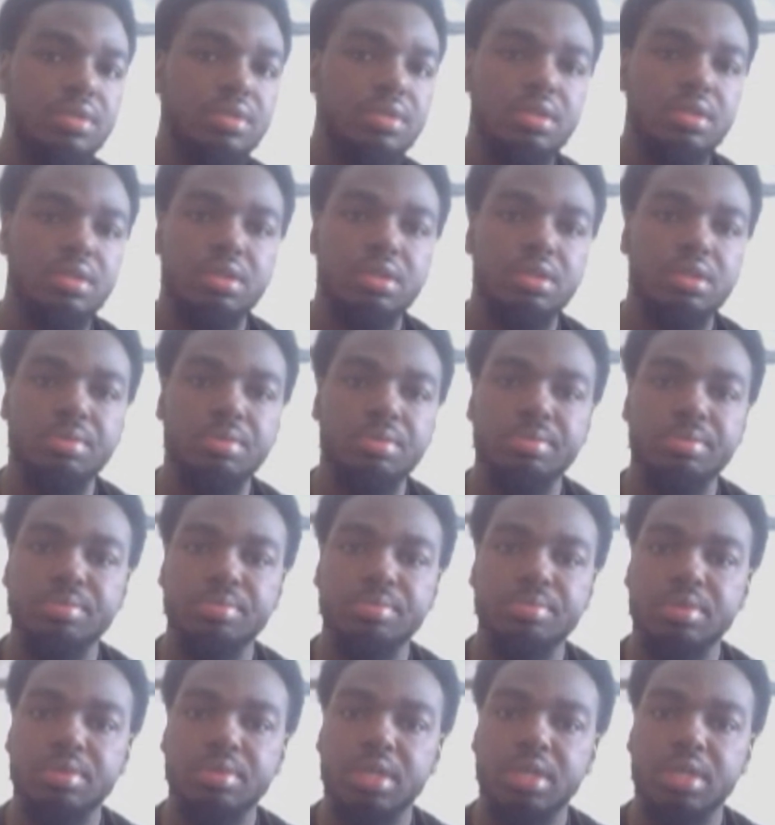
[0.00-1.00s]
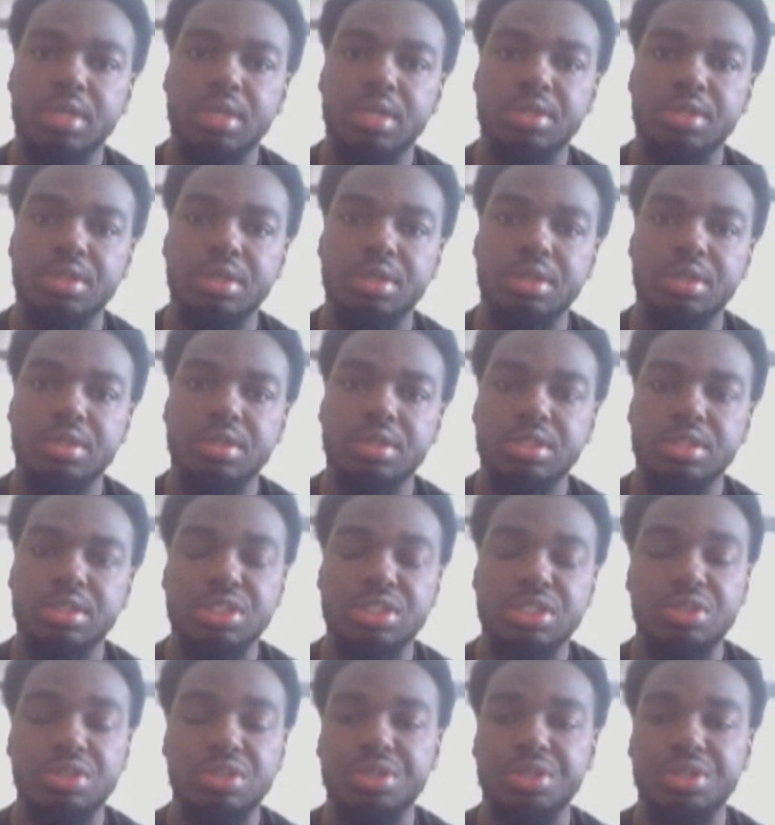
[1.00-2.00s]
to
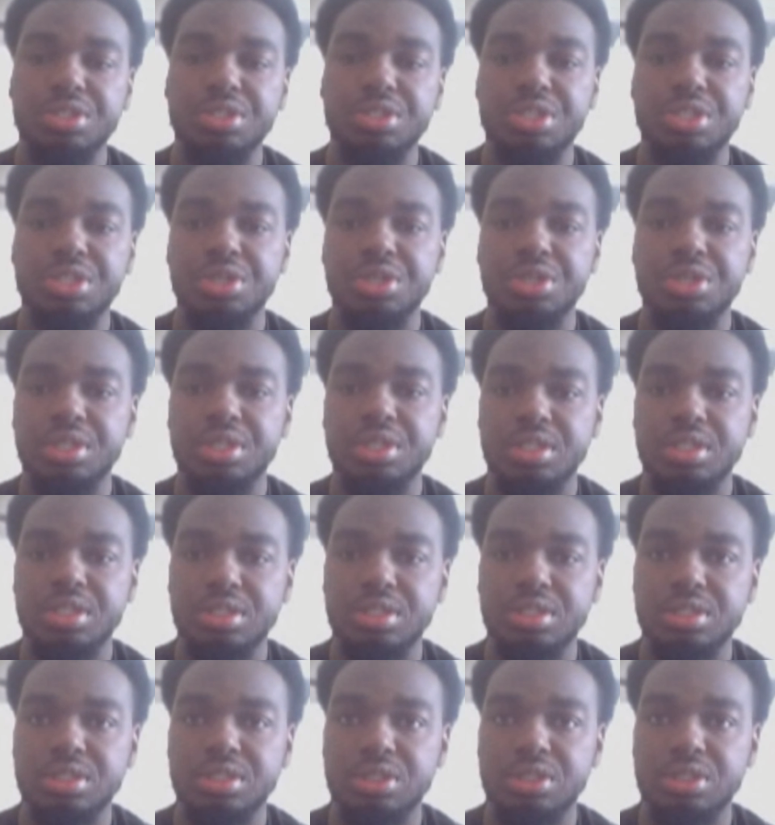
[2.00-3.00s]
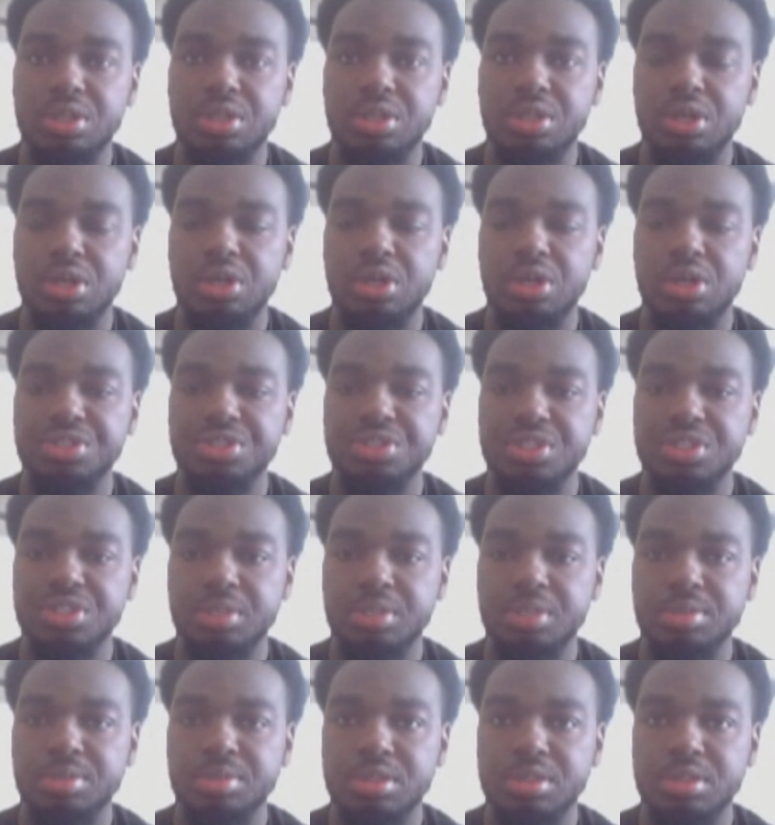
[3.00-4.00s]
show their journey, show their
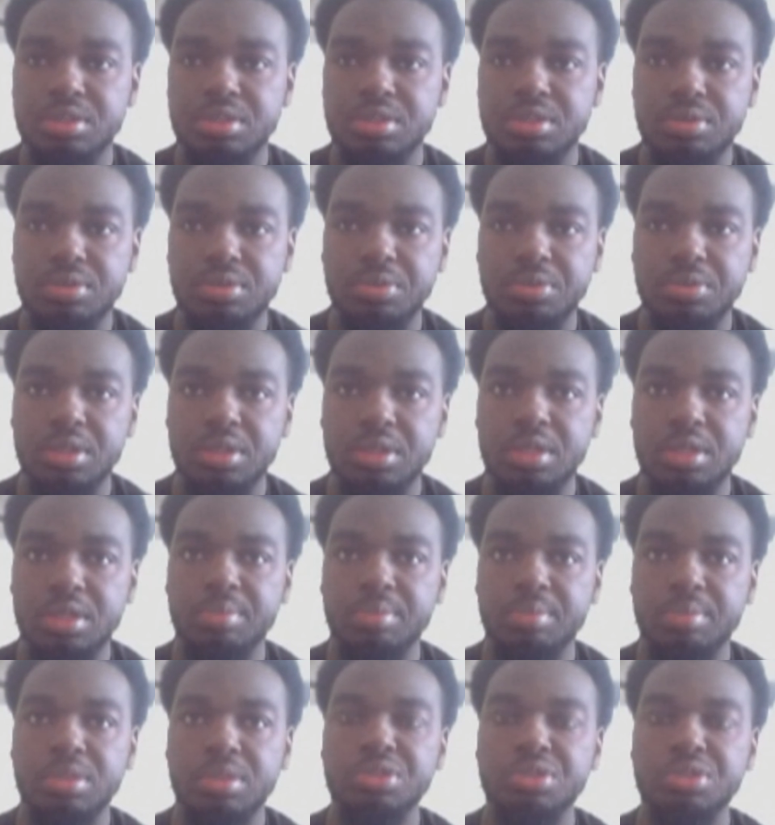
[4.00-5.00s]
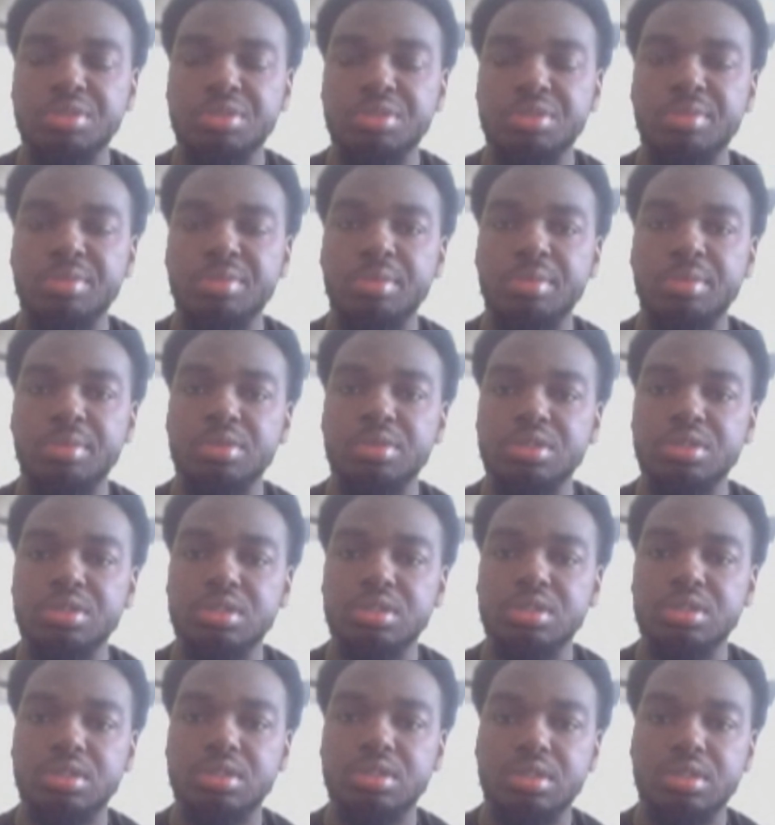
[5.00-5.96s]
hardships with losing members